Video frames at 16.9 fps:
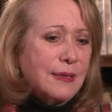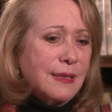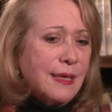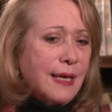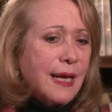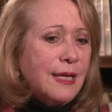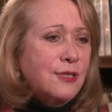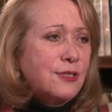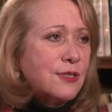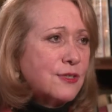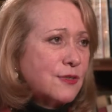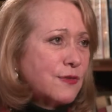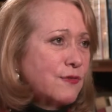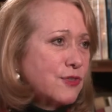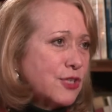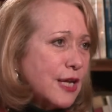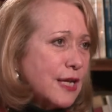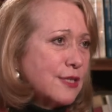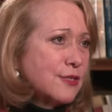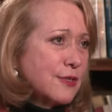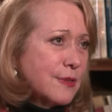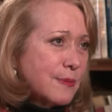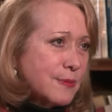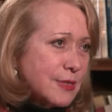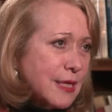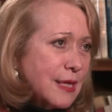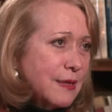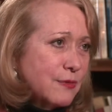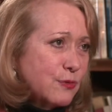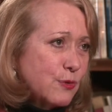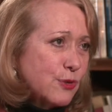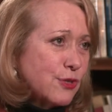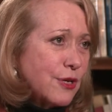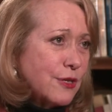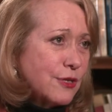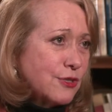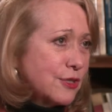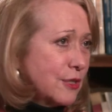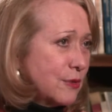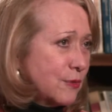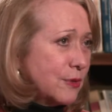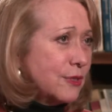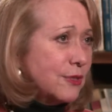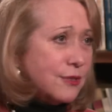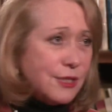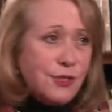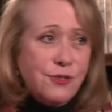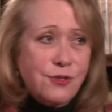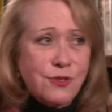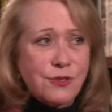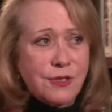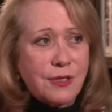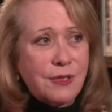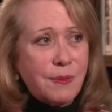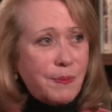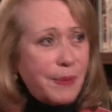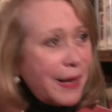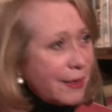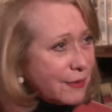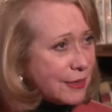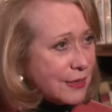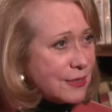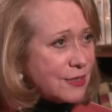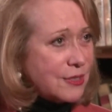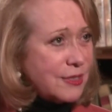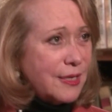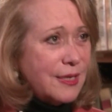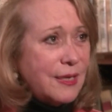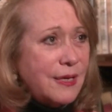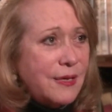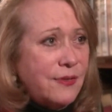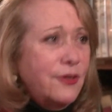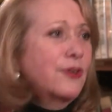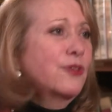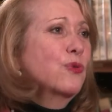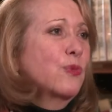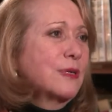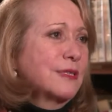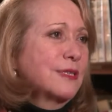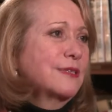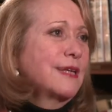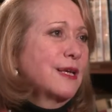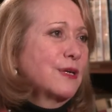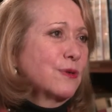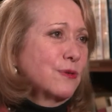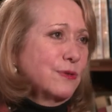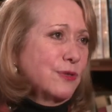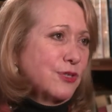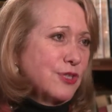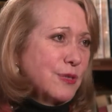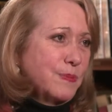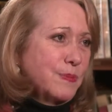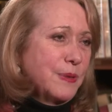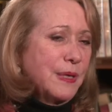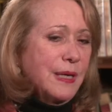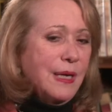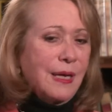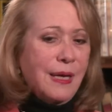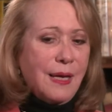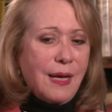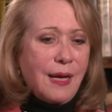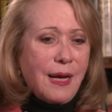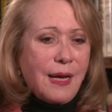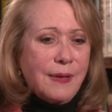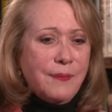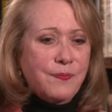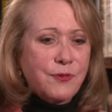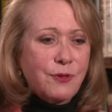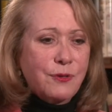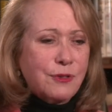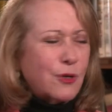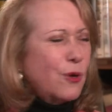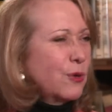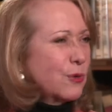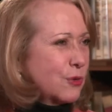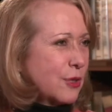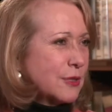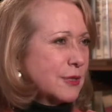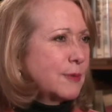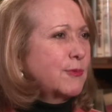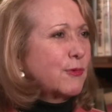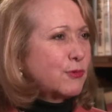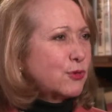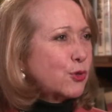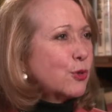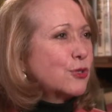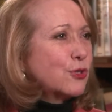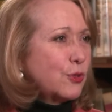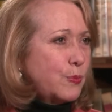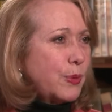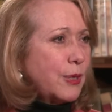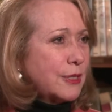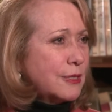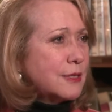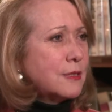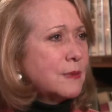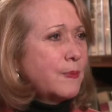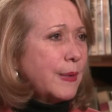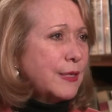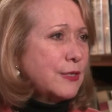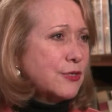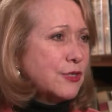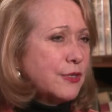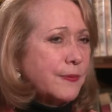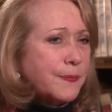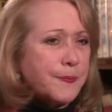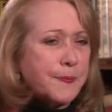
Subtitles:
the agents of change themselves, which are the children, the teachers, and the parents, they're the ones that take ownership. So it's a whole concept of social participation.